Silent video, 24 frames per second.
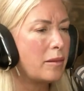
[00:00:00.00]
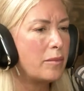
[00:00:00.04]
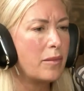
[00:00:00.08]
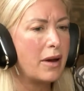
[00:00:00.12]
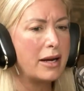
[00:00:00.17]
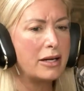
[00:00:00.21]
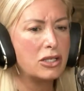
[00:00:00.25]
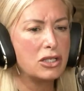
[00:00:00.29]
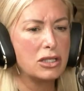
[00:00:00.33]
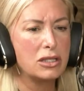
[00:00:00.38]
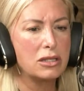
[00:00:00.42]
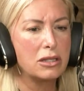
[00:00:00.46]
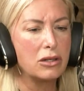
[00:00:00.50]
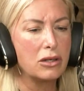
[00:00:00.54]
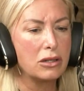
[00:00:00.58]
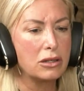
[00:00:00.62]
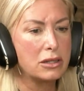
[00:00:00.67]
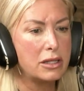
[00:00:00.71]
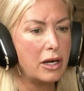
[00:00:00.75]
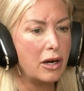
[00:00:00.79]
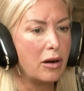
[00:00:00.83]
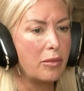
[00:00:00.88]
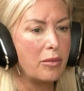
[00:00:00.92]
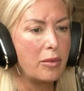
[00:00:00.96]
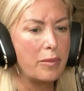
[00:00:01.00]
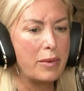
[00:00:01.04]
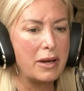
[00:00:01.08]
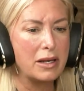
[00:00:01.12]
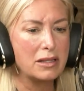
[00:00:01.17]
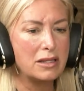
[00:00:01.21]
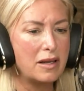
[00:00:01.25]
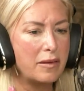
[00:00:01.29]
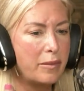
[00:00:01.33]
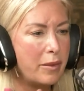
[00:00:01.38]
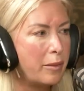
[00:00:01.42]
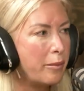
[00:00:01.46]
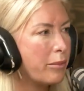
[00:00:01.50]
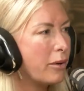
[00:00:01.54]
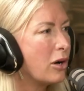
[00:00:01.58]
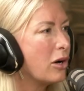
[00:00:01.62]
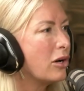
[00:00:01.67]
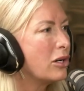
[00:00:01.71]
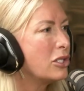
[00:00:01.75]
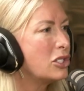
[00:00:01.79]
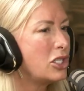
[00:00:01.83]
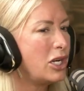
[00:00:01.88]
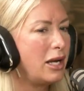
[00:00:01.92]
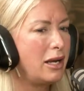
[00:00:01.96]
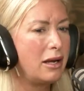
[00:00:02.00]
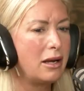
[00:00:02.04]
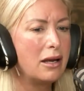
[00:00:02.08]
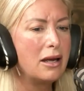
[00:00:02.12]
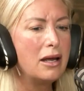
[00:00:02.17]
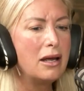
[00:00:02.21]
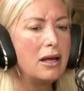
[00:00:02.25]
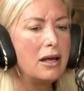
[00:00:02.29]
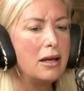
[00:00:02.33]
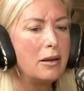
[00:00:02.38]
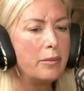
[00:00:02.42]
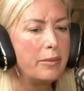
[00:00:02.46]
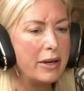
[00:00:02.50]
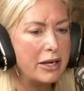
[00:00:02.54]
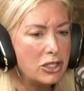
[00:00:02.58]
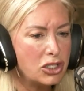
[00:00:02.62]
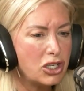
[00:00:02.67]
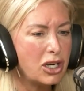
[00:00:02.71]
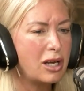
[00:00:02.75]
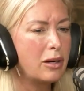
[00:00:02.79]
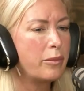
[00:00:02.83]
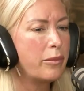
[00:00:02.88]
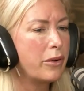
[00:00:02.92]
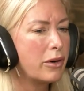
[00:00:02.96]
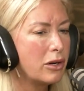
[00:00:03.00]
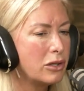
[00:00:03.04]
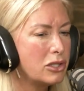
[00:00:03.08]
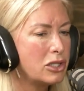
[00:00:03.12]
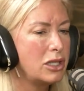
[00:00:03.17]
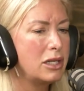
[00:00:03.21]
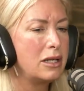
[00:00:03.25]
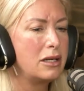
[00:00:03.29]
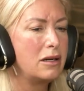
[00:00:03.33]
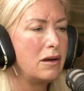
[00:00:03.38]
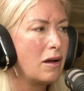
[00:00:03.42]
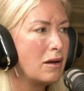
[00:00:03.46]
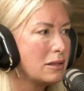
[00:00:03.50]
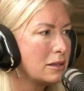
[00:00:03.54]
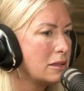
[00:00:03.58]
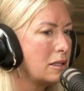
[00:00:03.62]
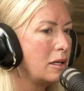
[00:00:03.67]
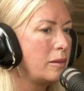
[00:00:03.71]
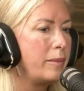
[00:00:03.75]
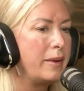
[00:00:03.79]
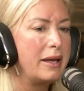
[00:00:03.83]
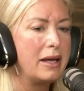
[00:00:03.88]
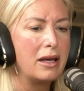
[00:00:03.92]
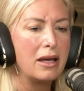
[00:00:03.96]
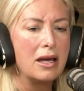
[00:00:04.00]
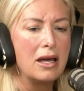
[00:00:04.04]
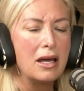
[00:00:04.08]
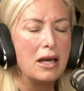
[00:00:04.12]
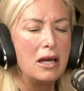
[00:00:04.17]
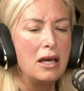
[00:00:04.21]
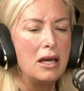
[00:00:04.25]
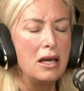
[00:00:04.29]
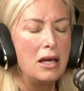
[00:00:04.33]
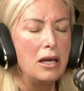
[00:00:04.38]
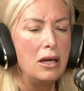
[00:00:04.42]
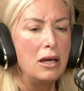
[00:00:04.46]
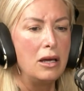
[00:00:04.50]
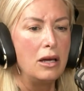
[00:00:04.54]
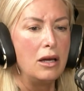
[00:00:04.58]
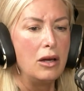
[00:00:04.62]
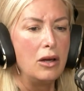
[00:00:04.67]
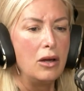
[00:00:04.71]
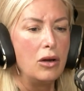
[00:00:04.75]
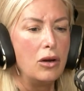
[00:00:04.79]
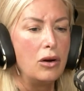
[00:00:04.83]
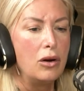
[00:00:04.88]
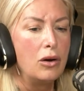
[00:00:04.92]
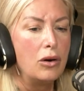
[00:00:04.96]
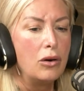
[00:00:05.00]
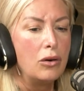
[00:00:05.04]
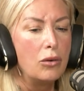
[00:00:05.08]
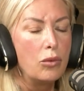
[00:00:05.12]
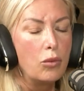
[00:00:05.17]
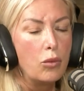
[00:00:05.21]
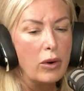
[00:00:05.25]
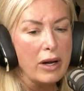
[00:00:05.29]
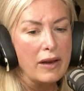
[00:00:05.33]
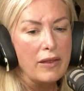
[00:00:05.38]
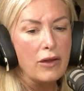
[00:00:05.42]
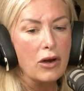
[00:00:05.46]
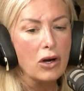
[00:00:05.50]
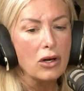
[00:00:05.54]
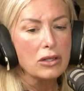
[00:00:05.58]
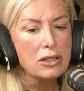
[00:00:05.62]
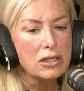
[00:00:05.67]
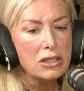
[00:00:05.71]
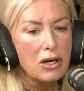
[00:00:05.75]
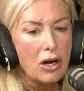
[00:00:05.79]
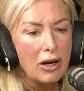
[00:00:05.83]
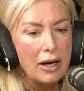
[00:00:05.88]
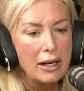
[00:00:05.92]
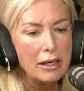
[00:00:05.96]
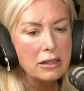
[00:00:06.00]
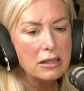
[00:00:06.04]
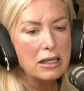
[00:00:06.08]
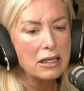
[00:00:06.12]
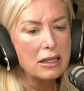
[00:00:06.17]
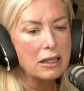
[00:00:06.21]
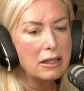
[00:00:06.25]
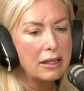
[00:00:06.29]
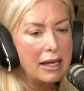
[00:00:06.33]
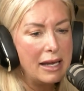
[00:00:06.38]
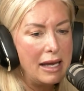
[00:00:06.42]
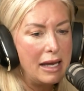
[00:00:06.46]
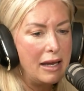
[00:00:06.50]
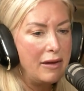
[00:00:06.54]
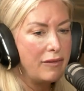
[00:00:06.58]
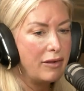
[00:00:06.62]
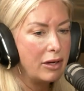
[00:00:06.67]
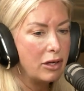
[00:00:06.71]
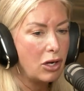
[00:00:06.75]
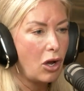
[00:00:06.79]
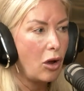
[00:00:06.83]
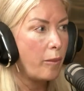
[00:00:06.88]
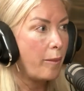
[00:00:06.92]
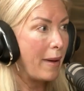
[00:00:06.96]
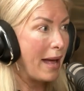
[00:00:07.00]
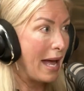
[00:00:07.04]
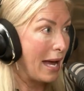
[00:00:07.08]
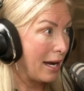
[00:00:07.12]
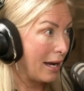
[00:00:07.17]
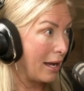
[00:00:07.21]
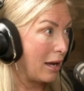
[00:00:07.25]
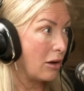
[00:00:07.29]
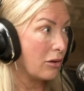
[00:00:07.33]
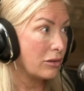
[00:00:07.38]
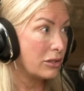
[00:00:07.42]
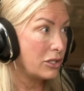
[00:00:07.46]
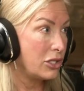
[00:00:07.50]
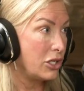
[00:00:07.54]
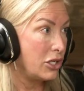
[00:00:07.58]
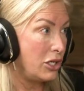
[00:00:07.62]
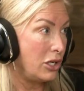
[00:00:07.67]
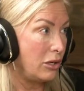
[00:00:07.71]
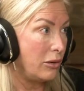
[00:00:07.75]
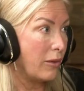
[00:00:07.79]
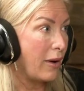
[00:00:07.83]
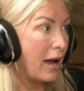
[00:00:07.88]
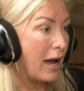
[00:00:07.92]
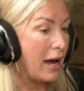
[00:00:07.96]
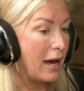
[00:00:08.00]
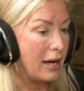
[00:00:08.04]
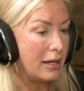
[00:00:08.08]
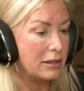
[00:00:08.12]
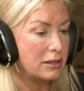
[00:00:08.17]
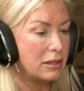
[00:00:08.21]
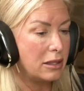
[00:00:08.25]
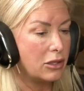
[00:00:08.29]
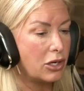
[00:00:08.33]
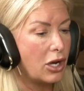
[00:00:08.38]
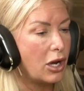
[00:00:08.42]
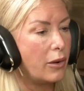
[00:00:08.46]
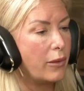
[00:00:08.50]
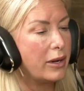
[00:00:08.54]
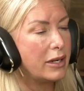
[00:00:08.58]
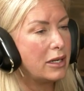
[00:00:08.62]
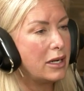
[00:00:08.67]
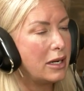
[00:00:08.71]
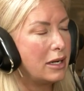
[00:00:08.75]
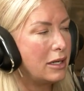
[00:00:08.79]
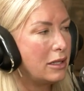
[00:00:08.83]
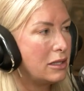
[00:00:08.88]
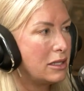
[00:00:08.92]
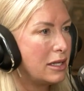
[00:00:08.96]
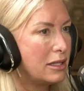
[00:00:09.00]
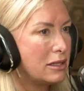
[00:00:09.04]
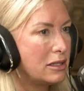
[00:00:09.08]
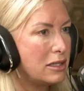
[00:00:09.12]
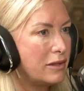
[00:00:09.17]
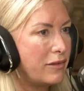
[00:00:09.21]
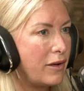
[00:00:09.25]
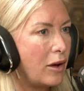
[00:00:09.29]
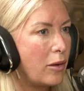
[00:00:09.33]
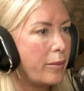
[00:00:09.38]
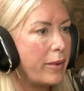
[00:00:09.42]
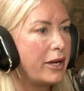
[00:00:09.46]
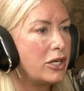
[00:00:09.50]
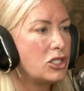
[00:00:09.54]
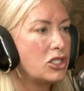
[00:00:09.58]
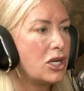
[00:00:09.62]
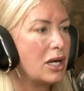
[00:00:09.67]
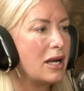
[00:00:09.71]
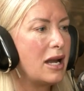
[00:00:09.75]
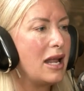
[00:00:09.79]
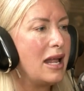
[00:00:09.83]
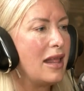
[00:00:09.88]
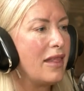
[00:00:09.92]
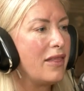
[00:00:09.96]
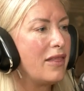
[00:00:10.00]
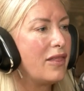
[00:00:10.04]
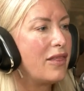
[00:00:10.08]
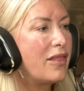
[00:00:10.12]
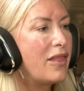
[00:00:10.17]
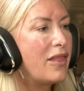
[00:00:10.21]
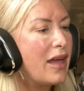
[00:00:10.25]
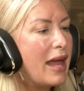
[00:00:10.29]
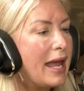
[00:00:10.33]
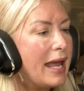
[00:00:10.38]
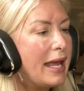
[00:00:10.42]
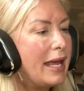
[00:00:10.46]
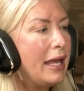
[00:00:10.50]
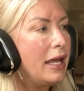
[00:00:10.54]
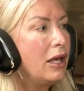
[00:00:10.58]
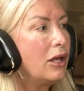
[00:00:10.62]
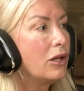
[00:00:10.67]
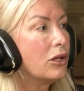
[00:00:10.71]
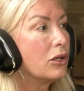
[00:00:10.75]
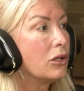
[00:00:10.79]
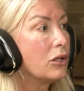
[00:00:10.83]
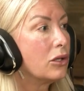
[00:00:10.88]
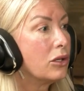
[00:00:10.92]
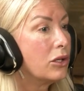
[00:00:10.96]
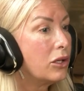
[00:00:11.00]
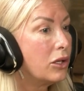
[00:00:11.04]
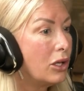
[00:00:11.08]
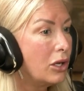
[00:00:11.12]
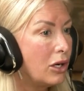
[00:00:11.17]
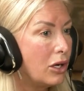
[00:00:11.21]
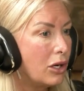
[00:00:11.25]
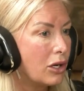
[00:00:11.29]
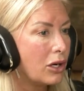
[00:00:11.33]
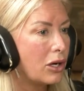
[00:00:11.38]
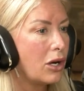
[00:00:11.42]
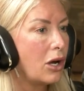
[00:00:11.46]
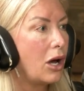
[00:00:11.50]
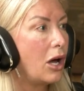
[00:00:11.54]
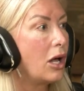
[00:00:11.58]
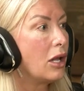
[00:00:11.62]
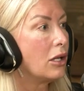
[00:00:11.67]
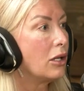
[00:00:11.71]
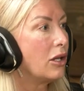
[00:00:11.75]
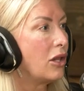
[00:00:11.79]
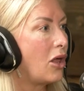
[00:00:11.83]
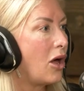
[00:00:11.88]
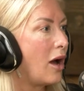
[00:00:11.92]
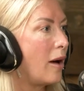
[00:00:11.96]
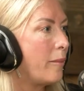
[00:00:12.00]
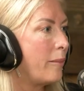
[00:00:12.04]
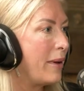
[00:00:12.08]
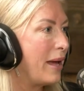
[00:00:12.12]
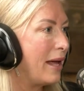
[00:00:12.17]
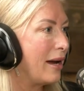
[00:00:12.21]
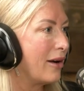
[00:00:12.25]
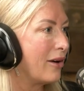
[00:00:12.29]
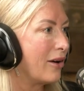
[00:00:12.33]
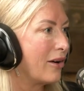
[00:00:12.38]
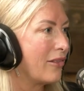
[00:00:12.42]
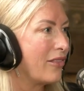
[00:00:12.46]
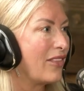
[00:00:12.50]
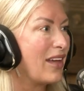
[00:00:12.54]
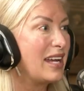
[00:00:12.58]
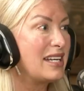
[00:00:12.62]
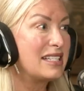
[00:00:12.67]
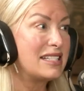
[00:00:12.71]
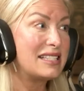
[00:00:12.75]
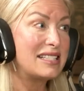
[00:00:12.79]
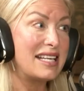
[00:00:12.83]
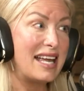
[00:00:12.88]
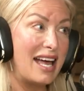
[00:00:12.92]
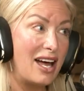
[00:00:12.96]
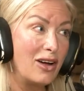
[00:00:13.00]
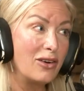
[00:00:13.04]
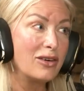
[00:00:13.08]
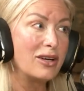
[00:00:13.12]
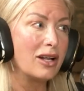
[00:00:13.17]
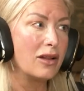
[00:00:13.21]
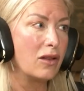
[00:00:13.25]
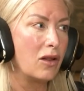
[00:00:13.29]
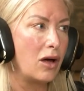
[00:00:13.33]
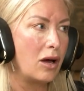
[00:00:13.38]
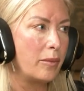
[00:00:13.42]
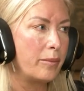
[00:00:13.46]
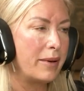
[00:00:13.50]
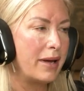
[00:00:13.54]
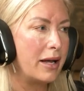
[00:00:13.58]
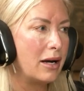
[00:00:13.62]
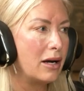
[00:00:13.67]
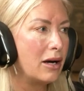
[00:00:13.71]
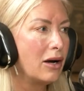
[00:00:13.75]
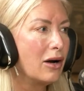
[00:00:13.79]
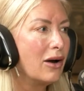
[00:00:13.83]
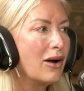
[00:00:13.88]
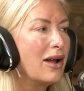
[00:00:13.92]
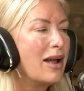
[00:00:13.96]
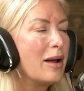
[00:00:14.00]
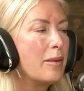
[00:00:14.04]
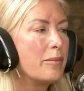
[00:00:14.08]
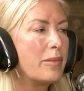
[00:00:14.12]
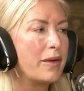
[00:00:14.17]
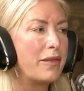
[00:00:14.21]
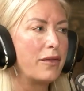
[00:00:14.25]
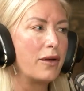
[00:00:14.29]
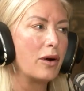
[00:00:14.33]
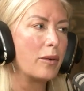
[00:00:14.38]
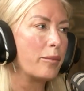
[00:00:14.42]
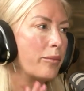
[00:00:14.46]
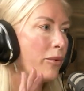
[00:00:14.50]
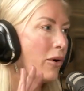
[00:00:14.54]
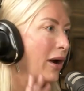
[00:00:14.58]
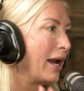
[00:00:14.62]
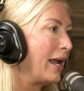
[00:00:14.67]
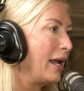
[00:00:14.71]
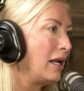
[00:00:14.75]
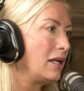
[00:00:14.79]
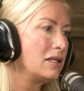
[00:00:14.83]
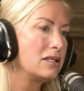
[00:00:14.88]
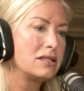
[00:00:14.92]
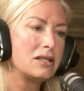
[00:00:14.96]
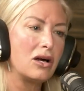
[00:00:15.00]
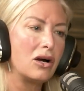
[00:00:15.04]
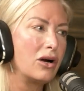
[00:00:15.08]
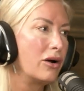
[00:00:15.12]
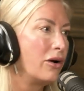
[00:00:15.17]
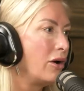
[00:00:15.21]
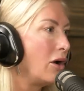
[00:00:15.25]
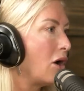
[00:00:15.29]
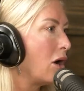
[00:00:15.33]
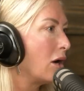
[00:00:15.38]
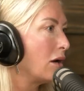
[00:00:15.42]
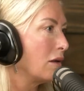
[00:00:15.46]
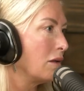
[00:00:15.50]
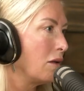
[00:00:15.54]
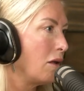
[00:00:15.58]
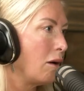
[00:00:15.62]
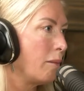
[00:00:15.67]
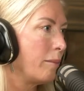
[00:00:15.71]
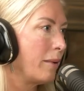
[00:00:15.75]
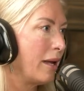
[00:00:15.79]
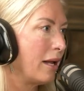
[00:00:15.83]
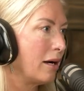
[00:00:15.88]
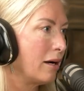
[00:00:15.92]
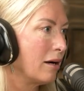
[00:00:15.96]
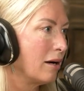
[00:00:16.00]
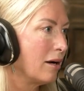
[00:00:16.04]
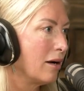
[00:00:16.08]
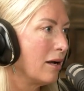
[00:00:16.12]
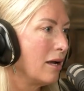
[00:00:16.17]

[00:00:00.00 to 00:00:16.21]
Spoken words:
They might just look terrible because they've been binging and purging and not sleeping. When they're starting to leave and go back out to you guys and go into intensive outpatient, they look a lot better. They sound a lot better, but their brains are not a lot better.